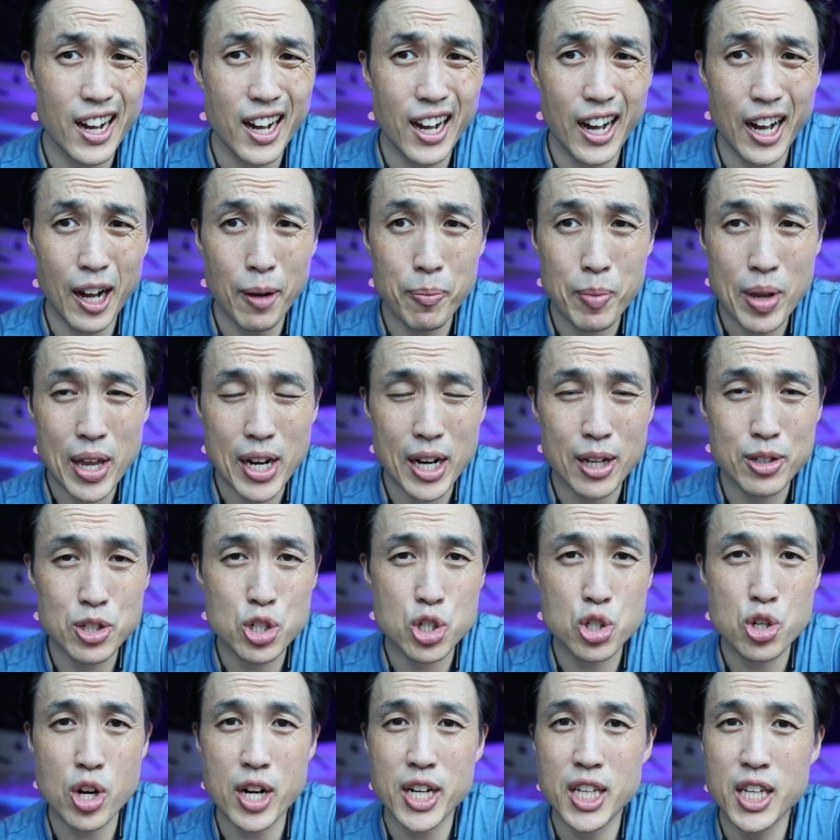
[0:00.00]
Um, and I'll
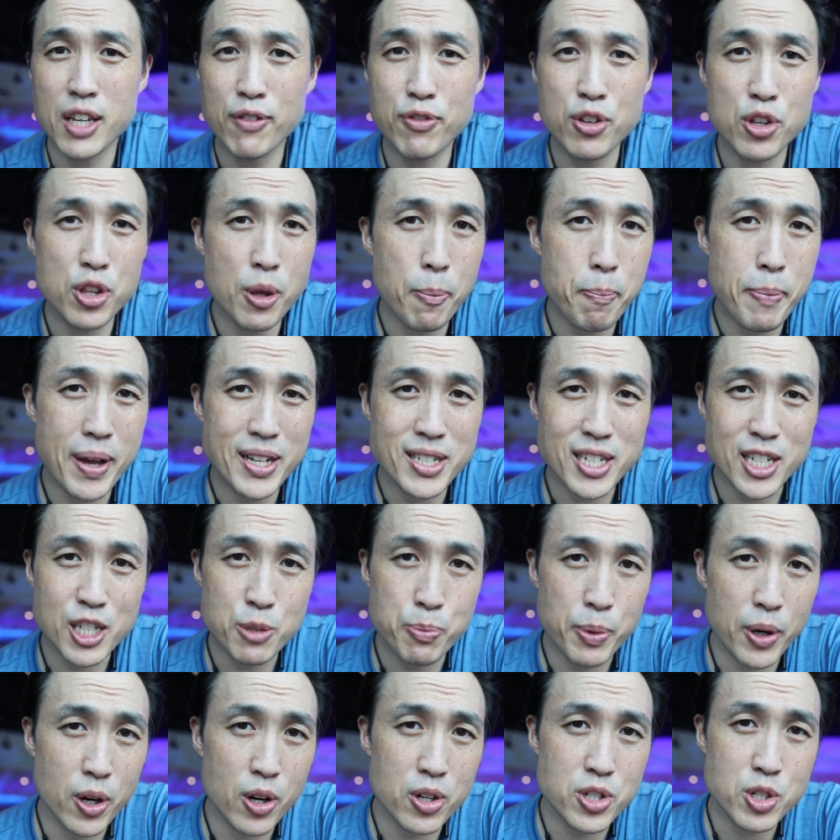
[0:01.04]
just try to give you the best
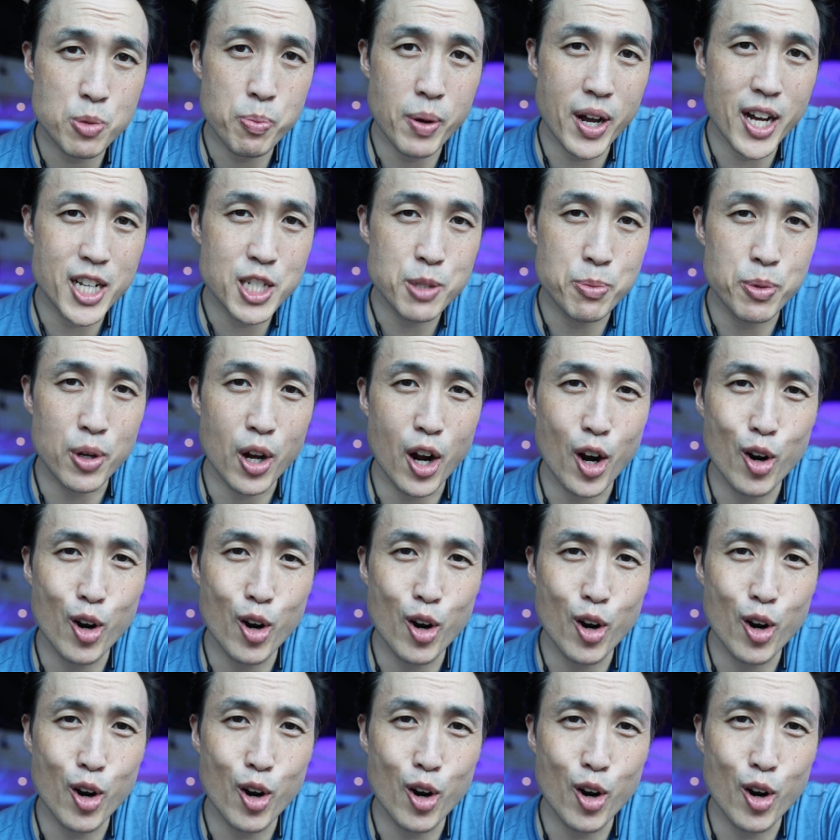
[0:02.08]
experience possible.